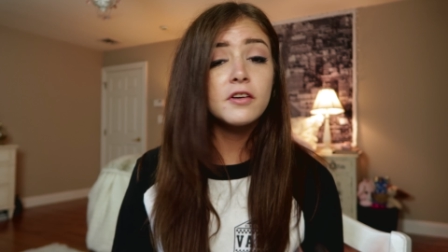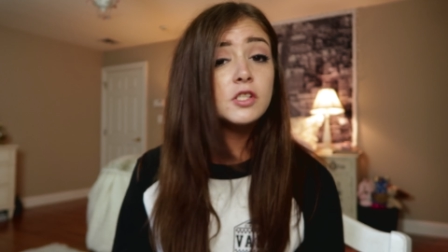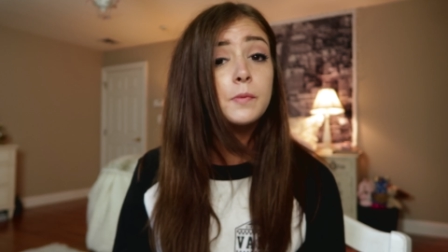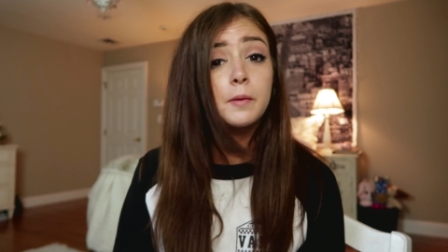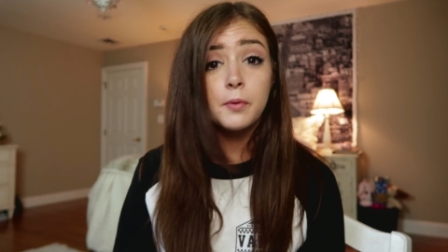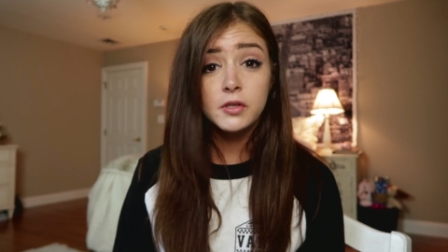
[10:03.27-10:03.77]

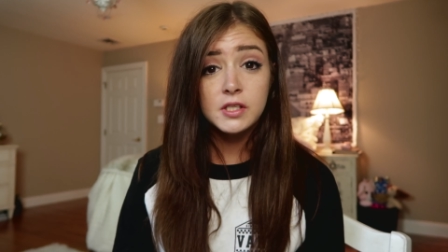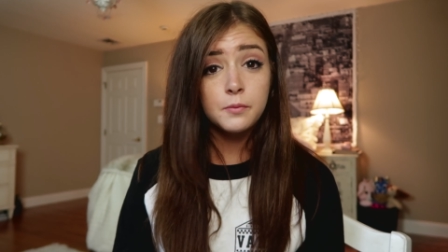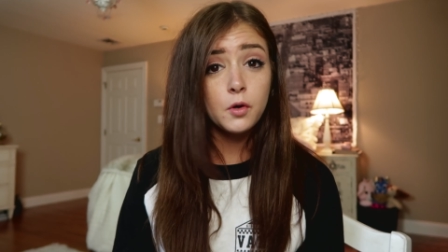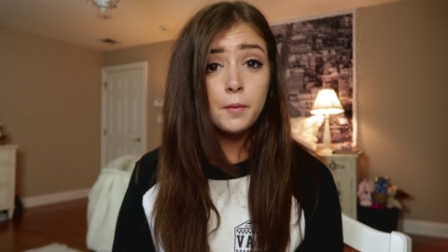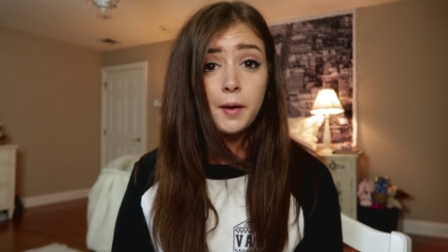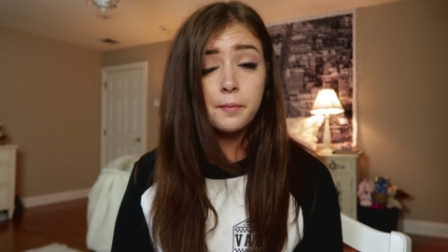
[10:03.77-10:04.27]
also been posting
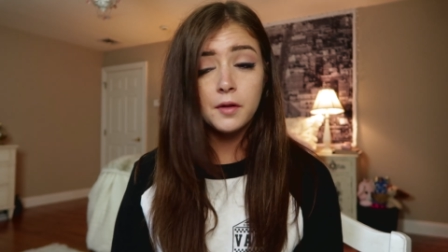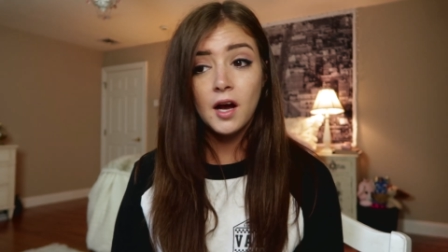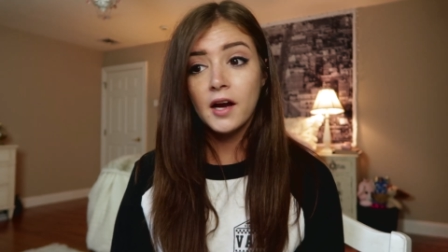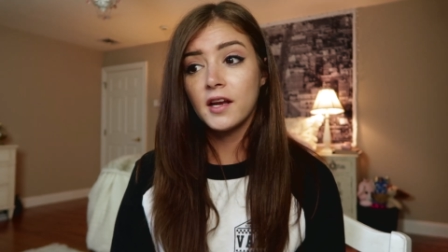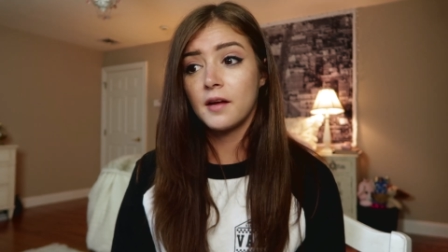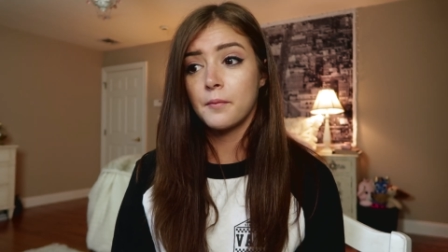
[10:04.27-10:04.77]
more on my
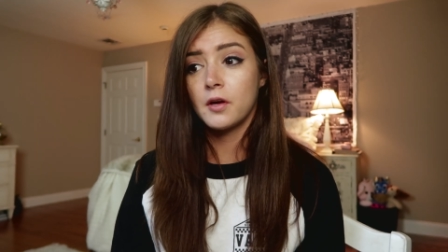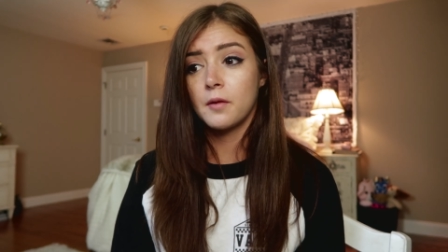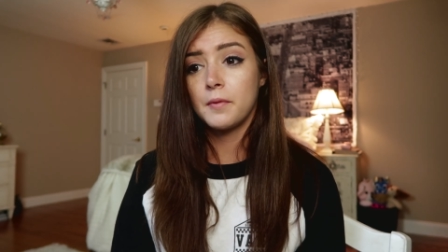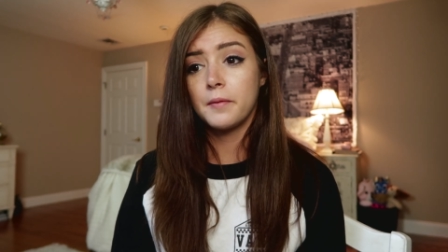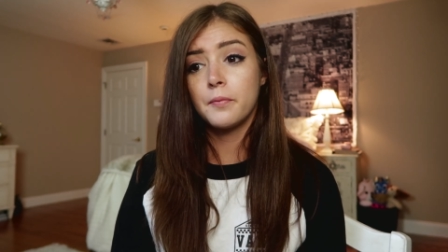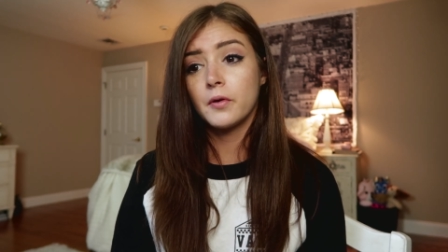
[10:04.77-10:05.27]
blog and I'm going
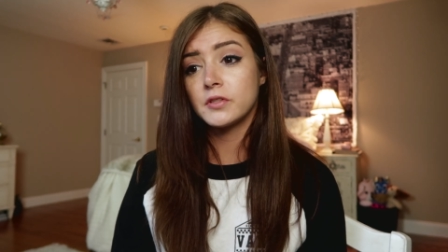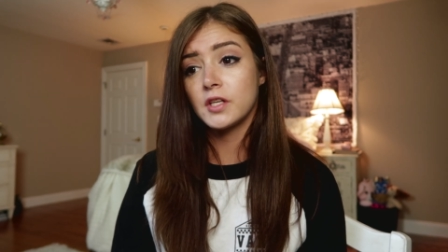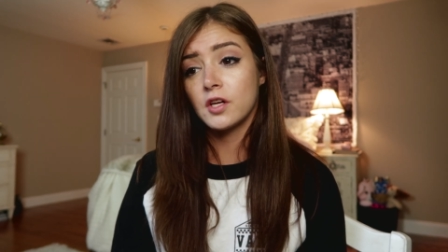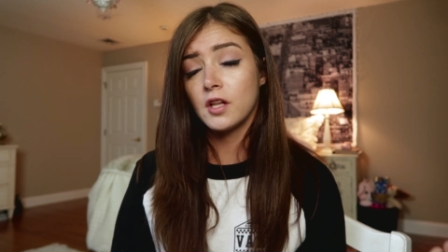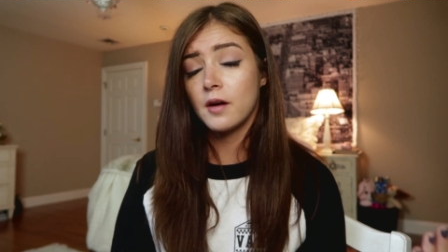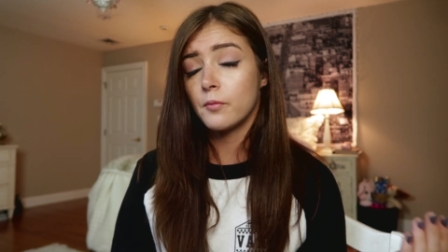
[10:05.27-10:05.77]
to be
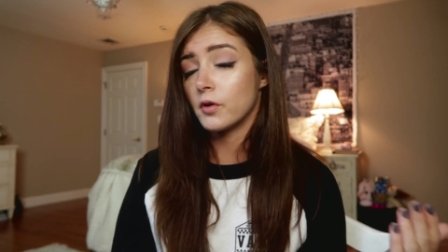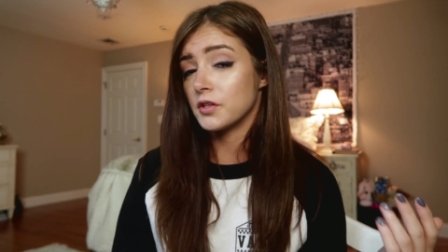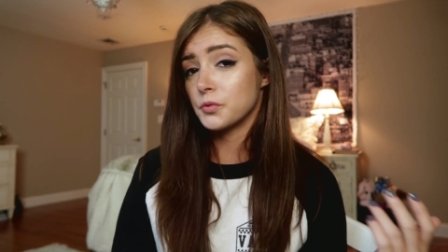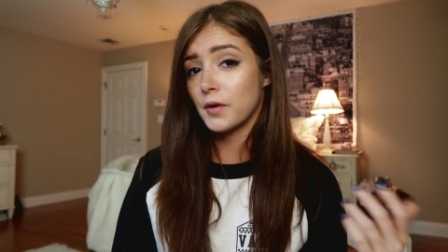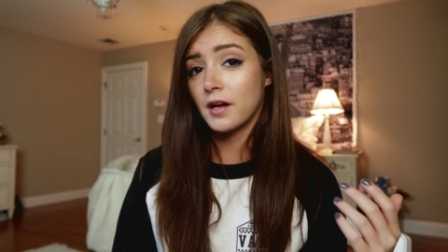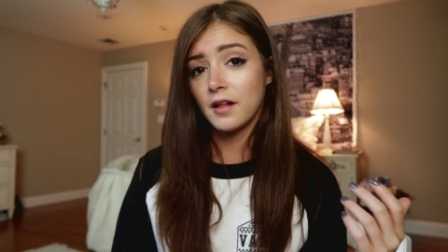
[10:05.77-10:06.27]
posting a lot more
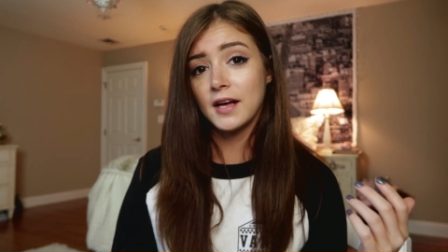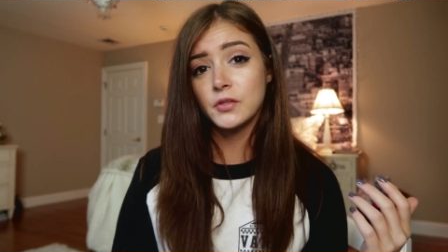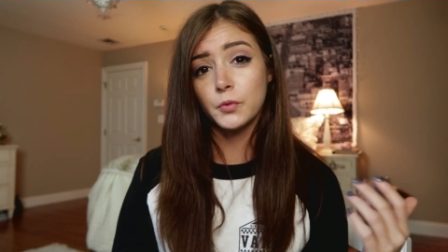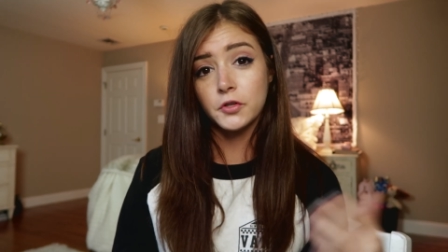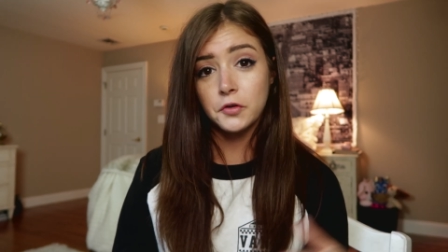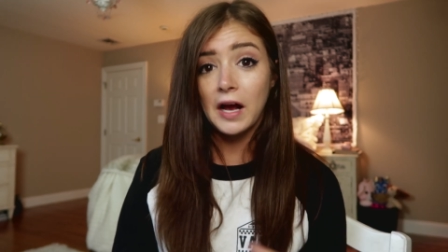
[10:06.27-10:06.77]
as well
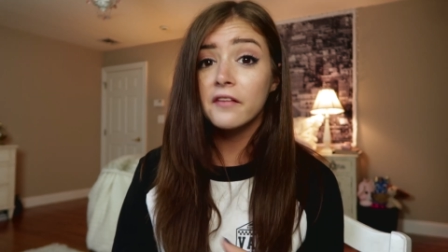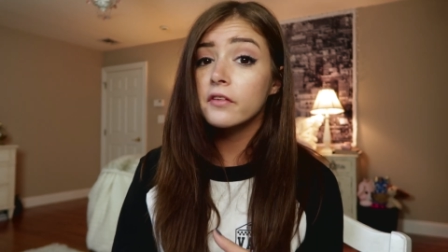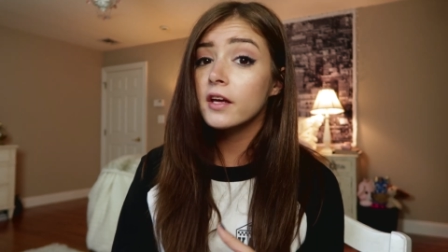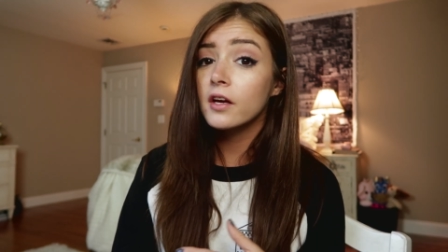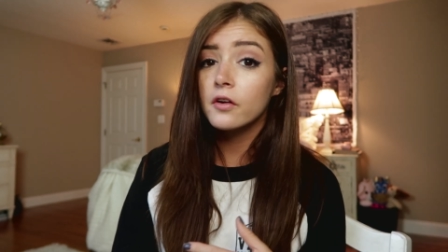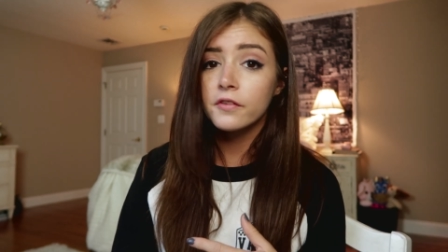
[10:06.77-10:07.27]
as we're
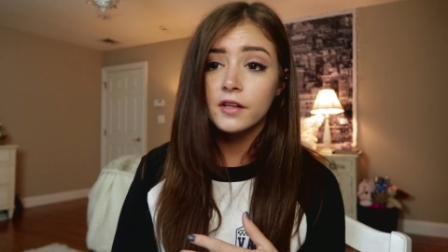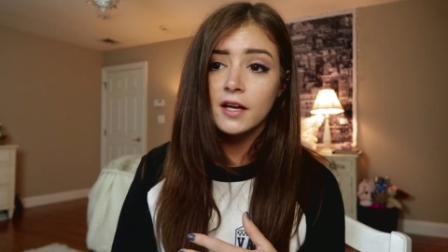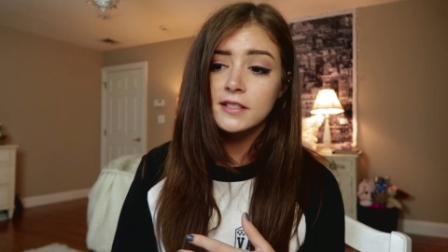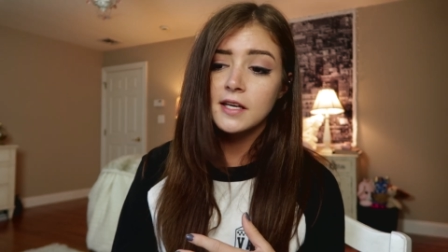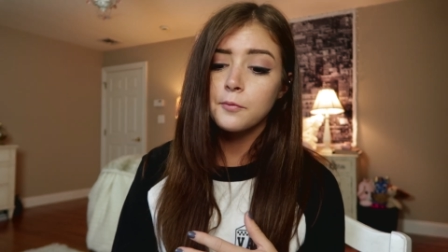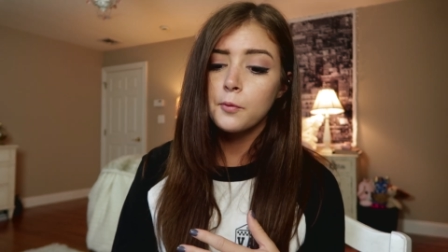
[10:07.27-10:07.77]
traveling over the
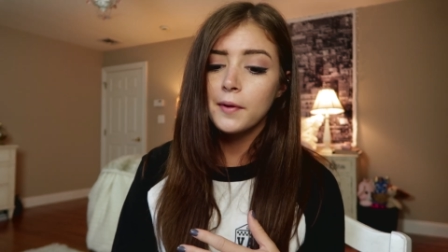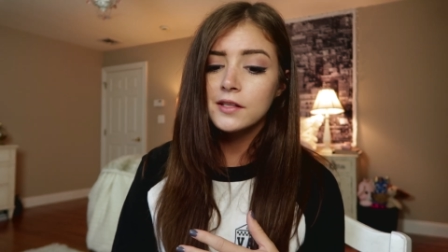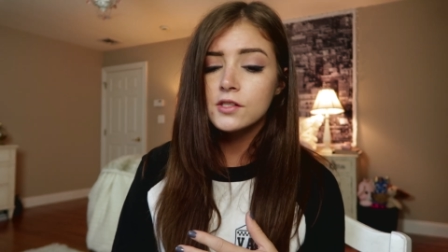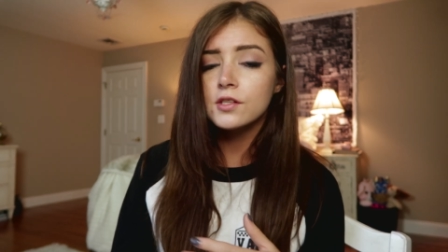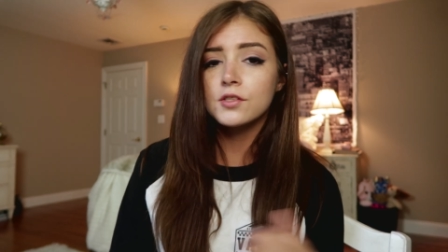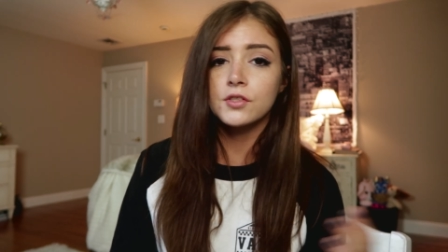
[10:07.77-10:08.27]
next couple
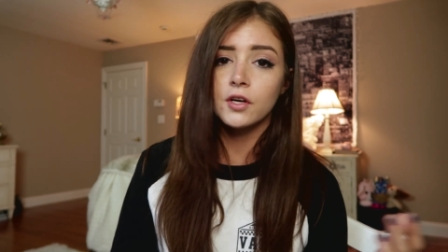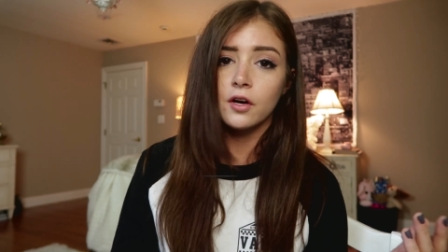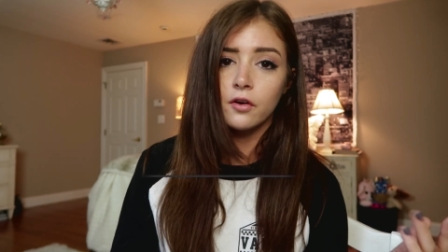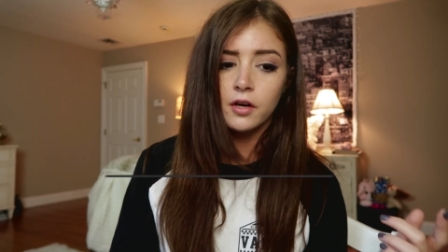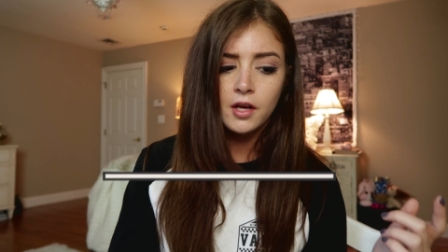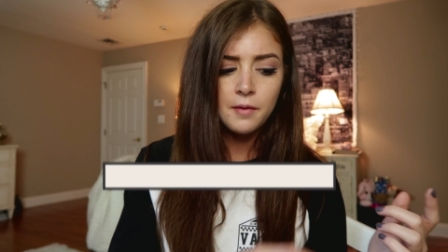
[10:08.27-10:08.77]
months.
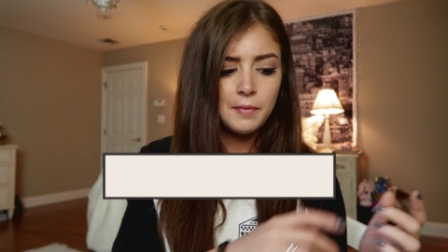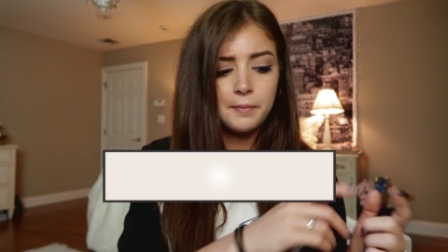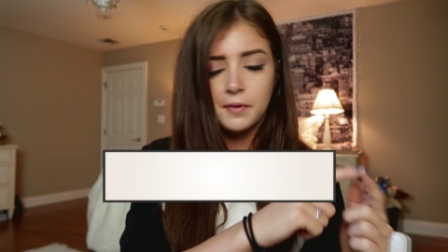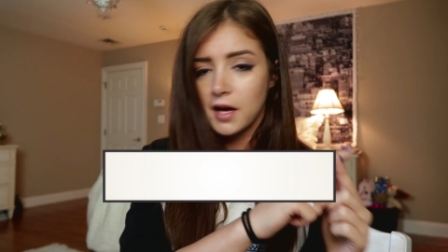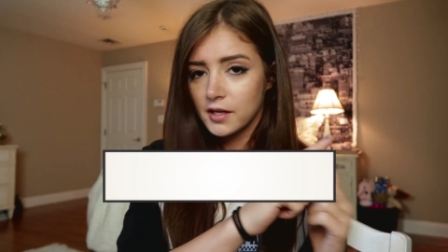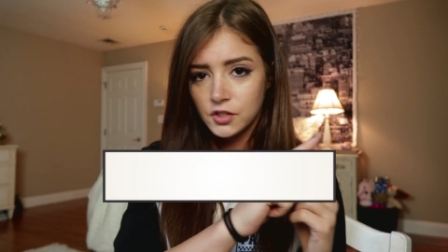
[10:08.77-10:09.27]
So my
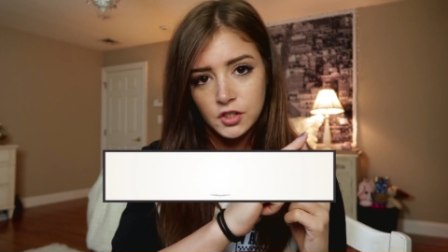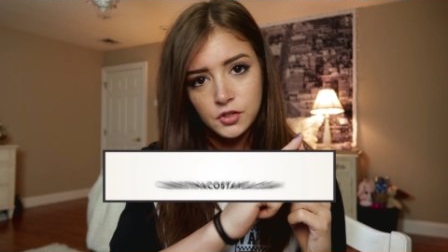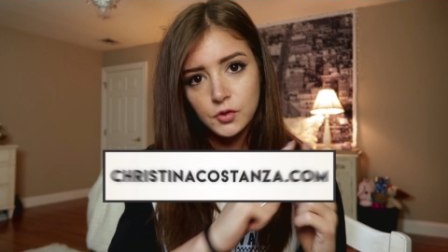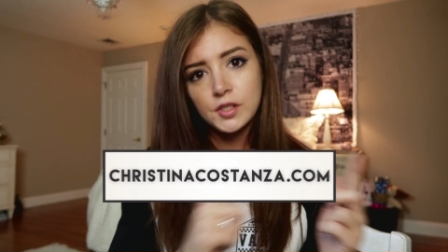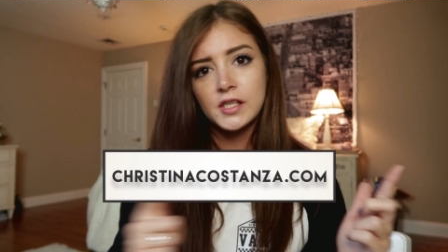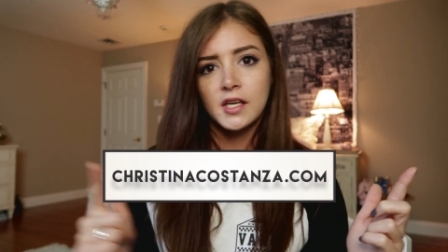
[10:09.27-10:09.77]
blog is just
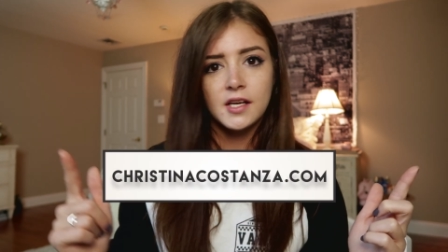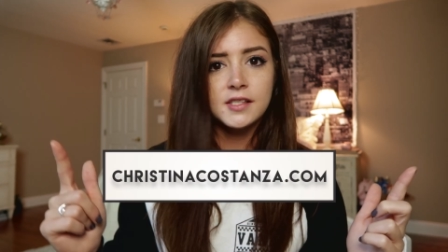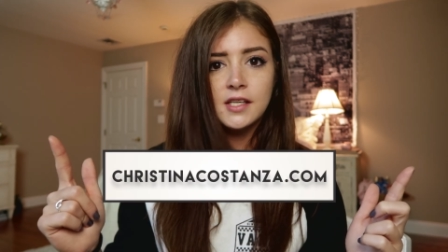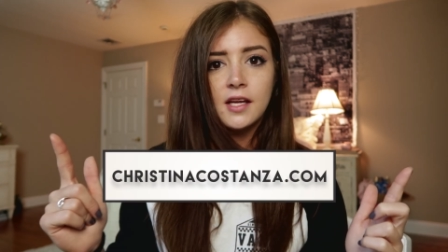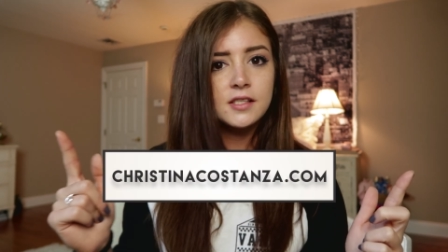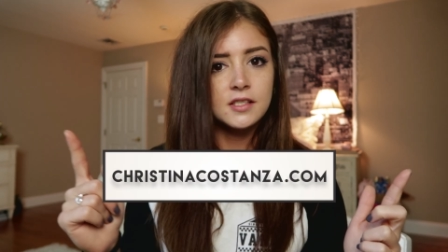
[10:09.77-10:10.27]

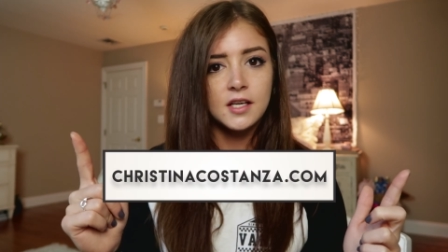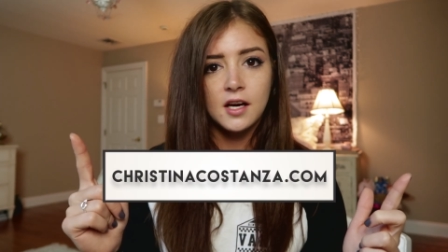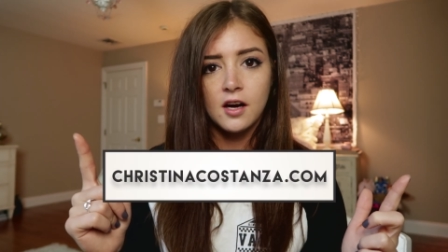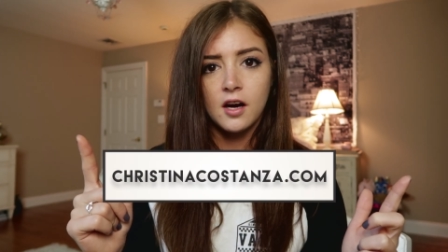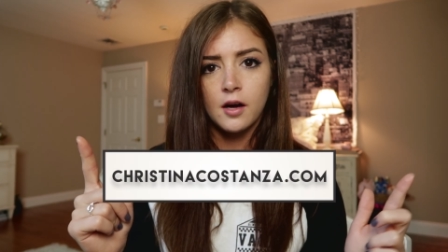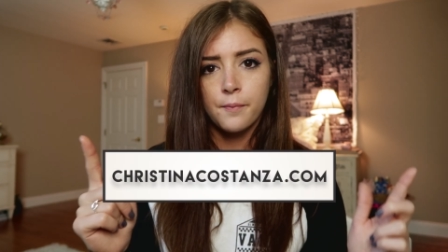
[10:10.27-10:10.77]

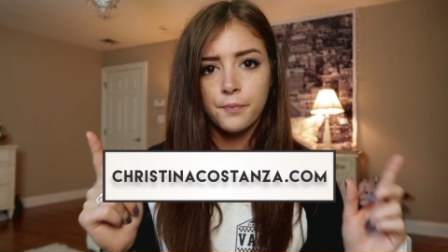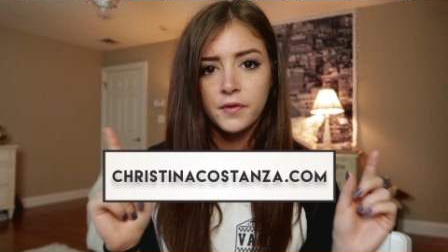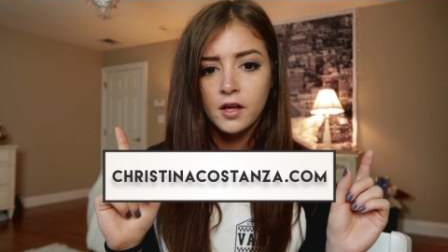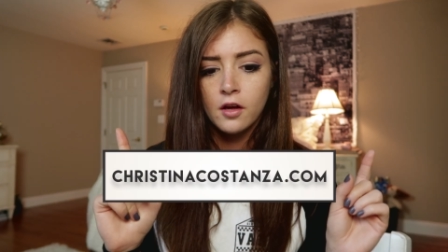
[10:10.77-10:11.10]
christinacostanza.com.